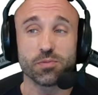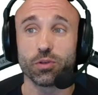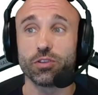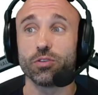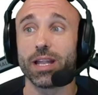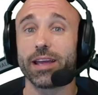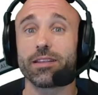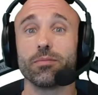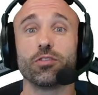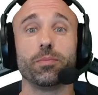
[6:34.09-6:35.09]
Would you like
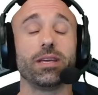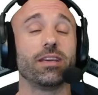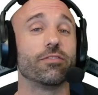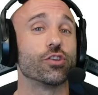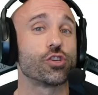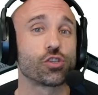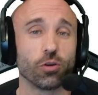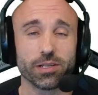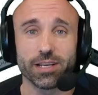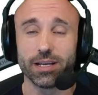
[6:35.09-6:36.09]
them to be even
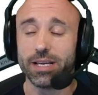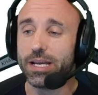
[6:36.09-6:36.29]
shorter?